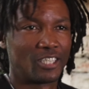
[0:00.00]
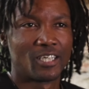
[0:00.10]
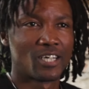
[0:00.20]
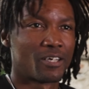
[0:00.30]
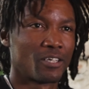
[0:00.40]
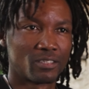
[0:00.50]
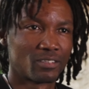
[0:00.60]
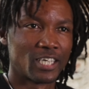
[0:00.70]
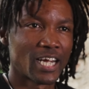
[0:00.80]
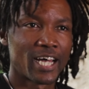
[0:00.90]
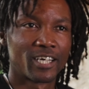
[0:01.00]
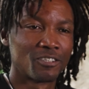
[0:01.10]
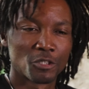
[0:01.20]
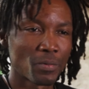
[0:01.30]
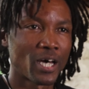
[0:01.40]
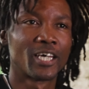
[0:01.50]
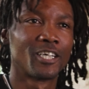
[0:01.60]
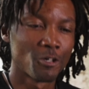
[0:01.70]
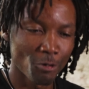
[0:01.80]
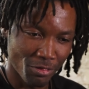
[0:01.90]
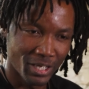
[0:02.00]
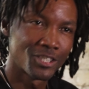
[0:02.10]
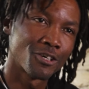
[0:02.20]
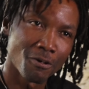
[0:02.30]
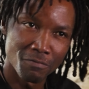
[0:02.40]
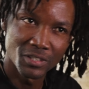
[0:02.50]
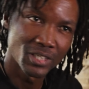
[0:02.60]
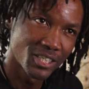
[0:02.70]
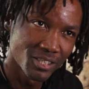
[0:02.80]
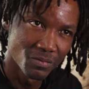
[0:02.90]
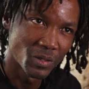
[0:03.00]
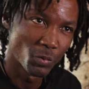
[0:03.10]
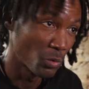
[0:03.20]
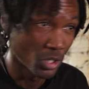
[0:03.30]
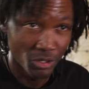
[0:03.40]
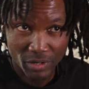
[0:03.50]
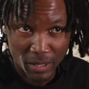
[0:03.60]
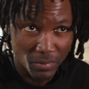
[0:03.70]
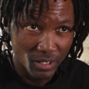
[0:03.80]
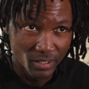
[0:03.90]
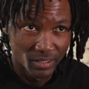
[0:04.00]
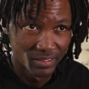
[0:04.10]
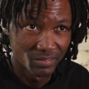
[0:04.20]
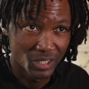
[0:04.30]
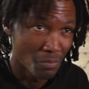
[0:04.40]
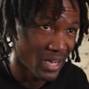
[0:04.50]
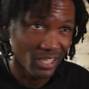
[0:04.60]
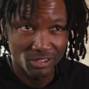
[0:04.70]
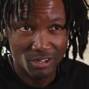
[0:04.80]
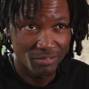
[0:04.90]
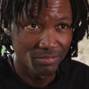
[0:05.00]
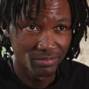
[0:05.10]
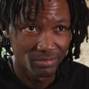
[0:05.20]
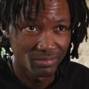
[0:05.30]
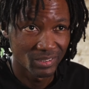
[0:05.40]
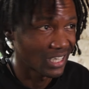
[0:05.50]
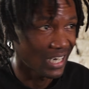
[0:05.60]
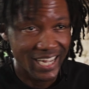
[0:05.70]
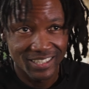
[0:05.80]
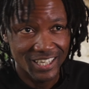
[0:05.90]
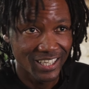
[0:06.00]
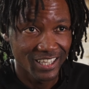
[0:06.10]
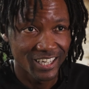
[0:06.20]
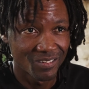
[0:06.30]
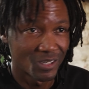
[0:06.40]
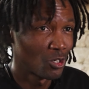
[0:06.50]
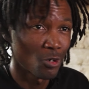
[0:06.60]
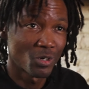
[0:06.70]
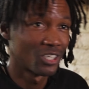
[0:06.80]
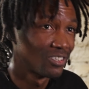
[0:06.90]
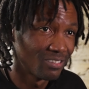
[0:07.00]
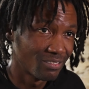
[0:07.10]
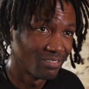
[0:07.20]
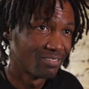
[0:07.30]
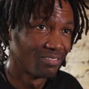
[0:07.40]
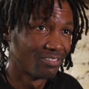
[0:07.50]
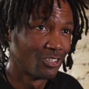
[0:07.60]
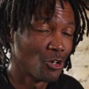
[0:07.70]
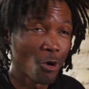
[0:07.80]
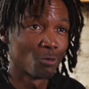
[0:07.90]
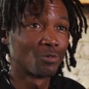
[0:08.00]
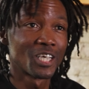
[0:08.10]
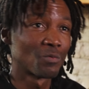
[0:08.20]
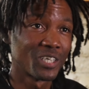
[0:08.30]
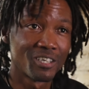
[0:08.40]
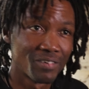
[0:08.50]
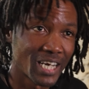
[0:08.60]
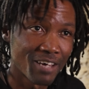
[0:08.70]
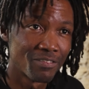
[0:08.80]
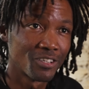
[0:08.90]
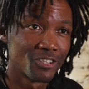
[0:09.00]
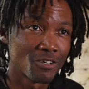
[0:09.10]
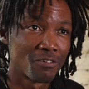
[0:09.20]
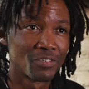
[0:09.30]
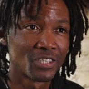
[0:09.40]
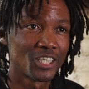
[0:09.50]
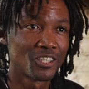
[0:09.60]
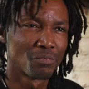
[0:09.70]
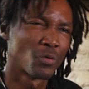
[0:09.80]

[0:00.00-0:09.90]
Did I inspire any authentic conversation when we weren't rapping? When the mic's off? When the lights aren't there? Where no one knows that we're even having this conversation?